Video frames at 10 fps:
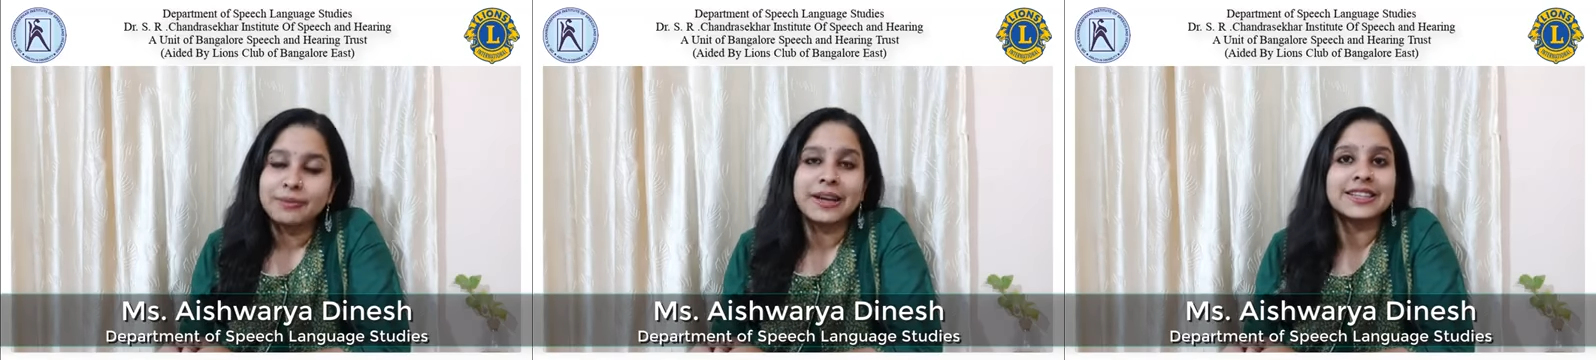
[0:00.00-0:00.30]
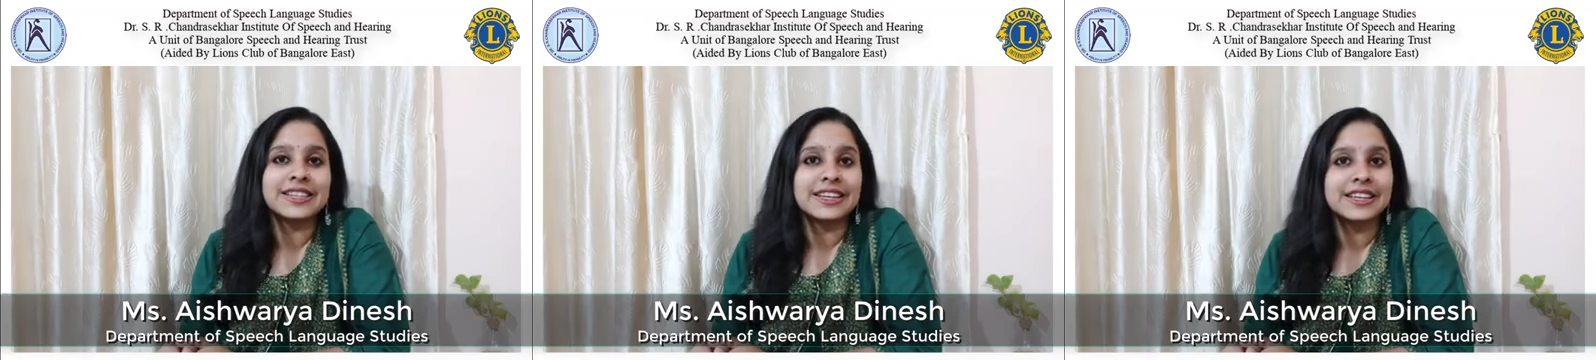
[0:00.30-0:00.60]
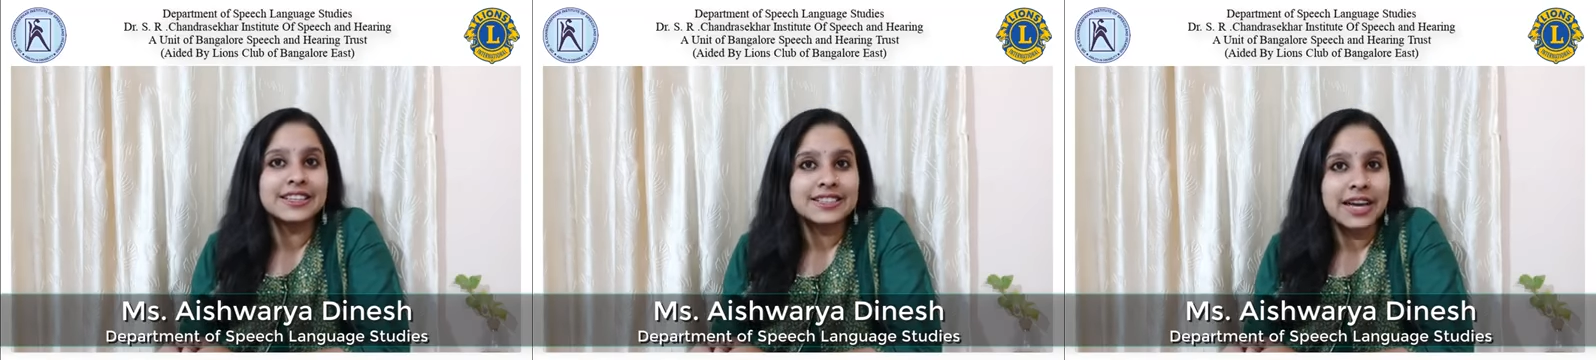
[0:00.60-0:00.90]
by
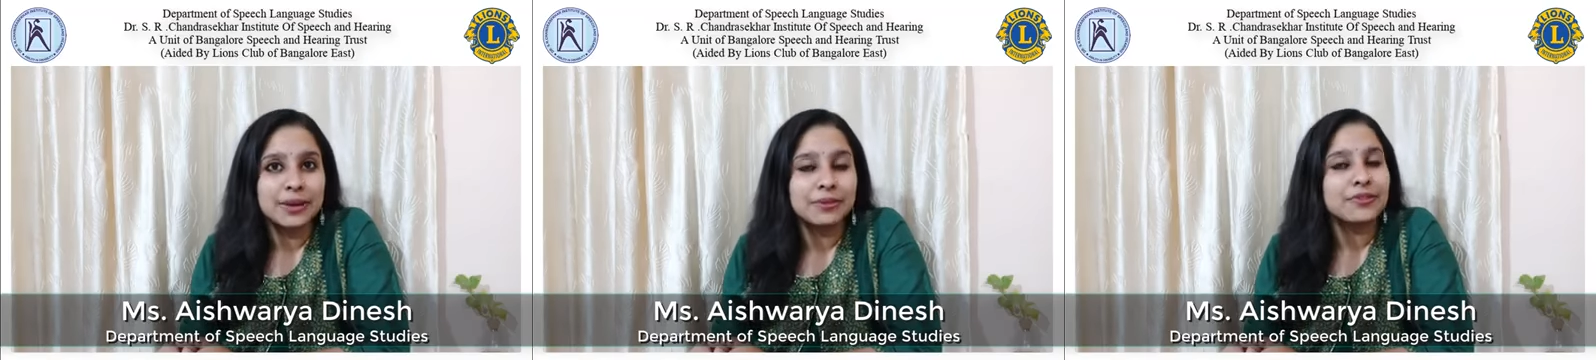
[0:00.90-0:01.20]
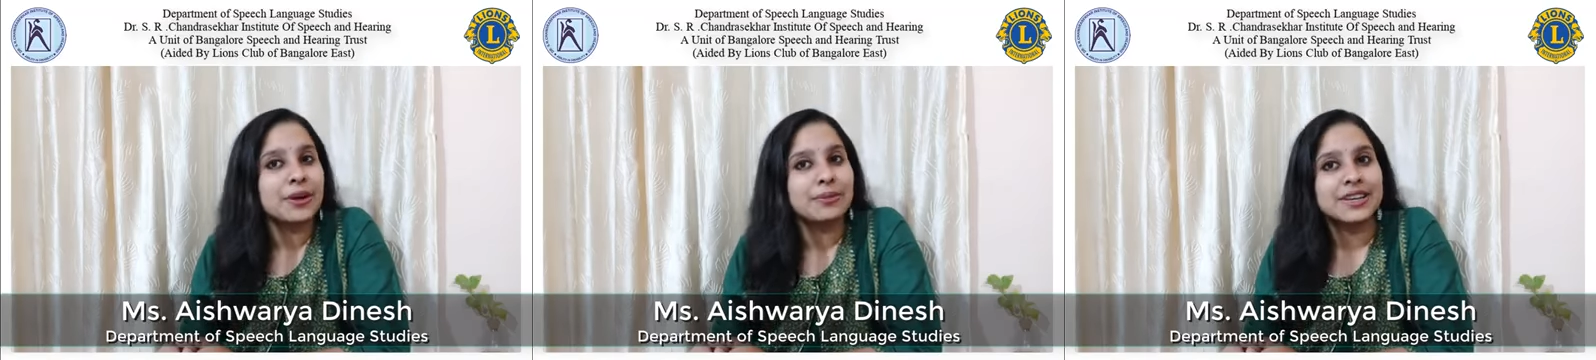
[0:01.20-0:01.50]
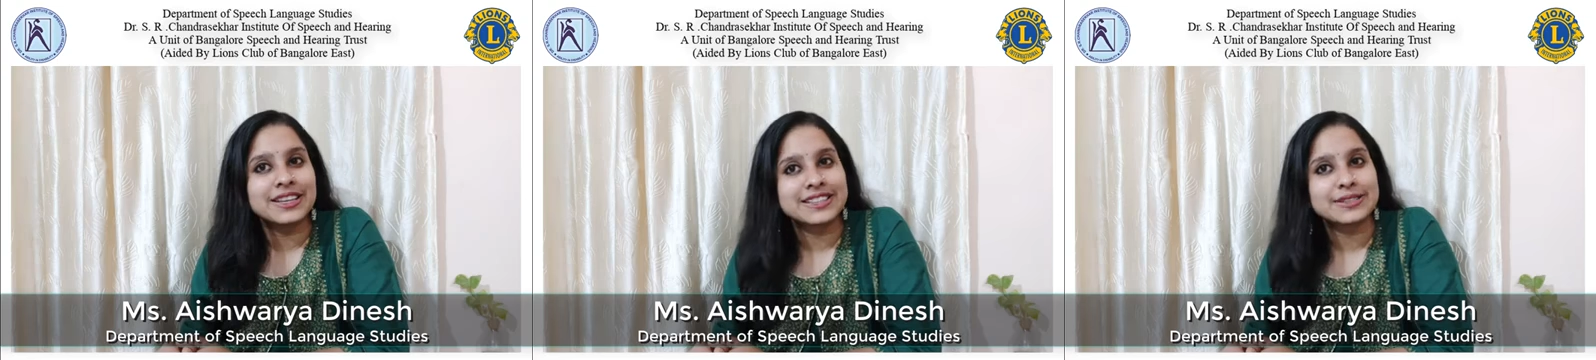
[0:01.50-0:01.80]
taking time from
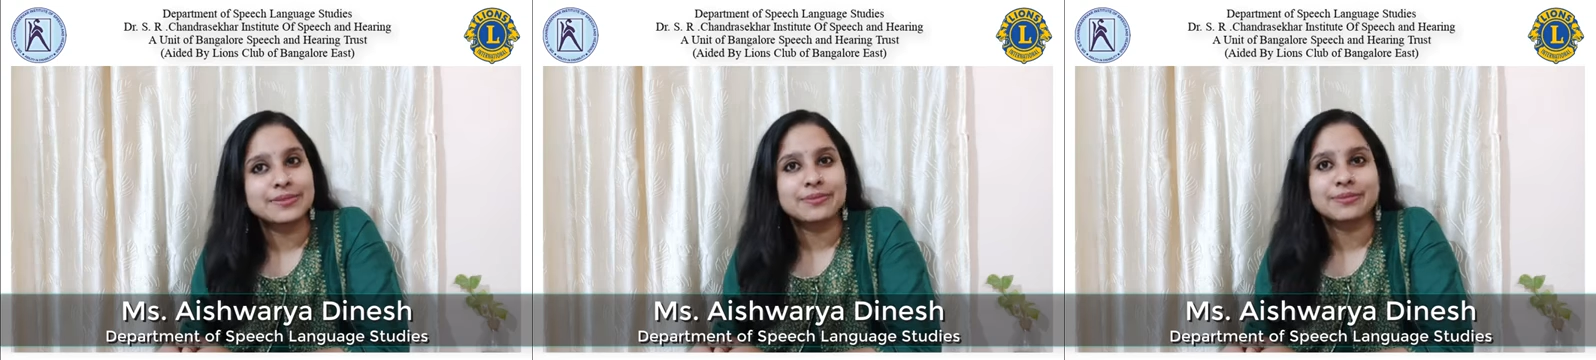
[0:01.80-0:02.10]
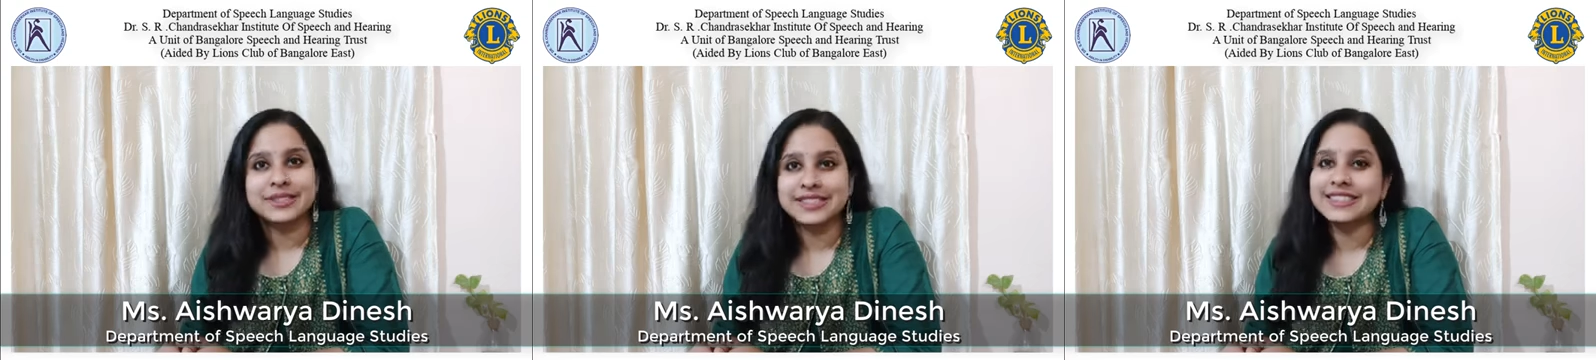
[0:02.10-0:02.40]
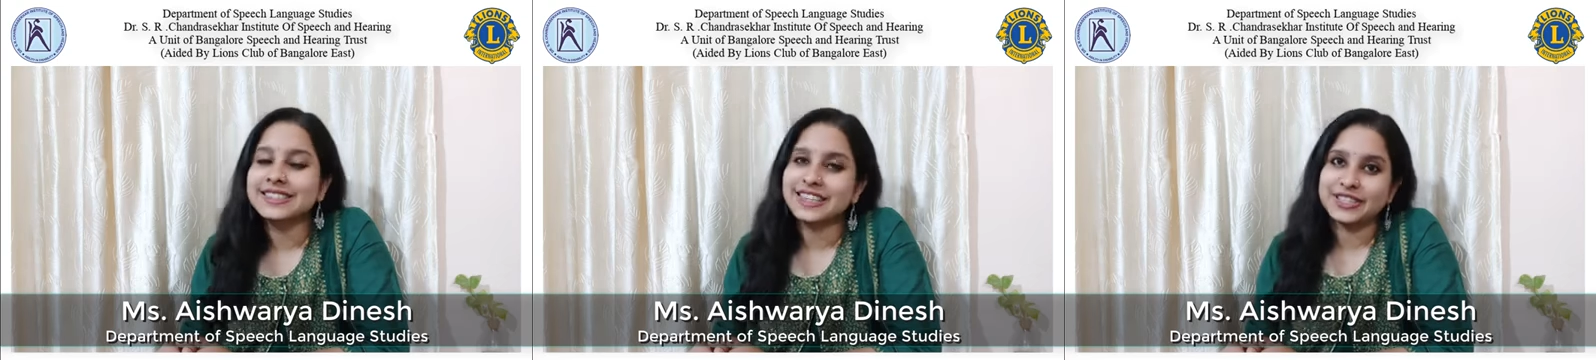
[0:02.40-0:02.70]
his
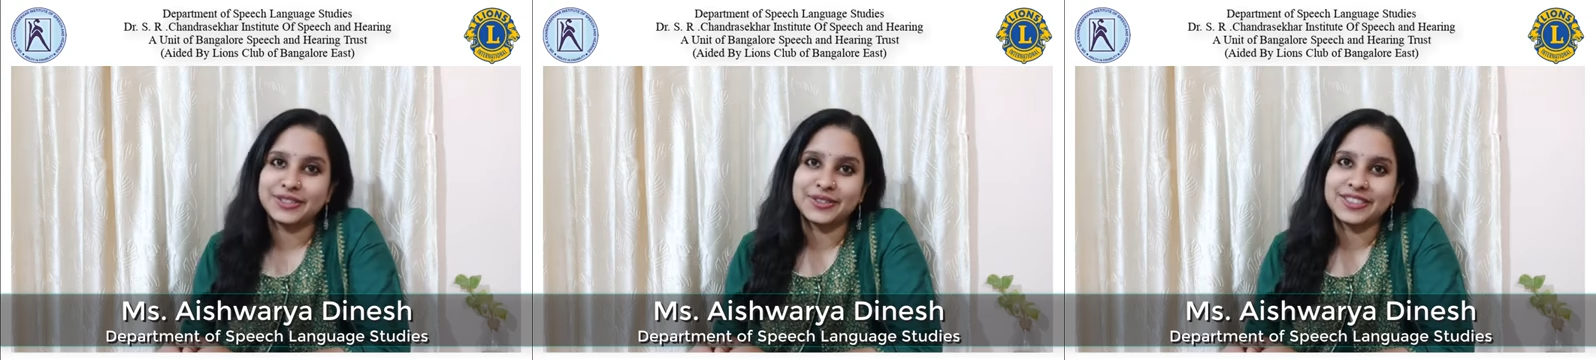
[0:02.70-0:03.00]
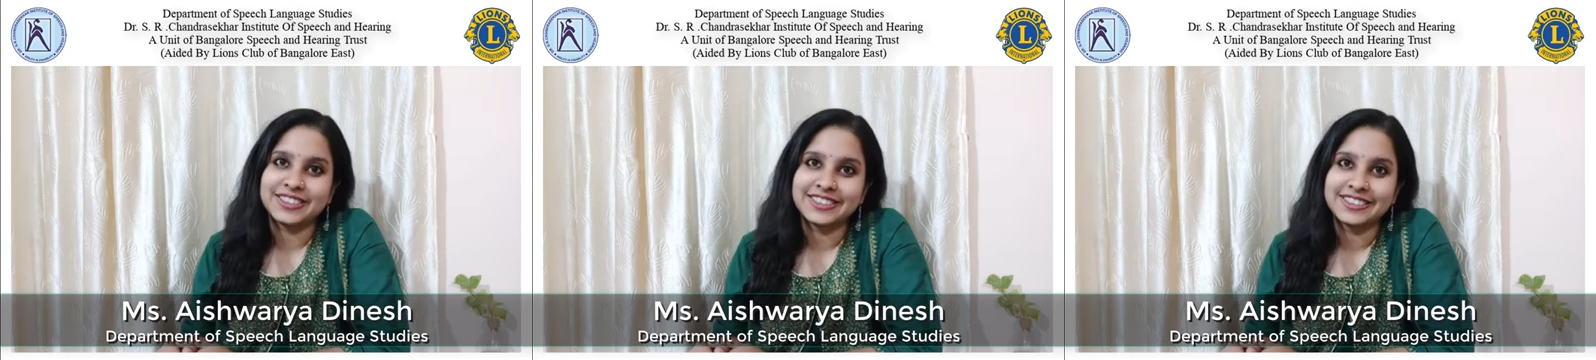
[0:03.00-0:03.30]
busy schedule.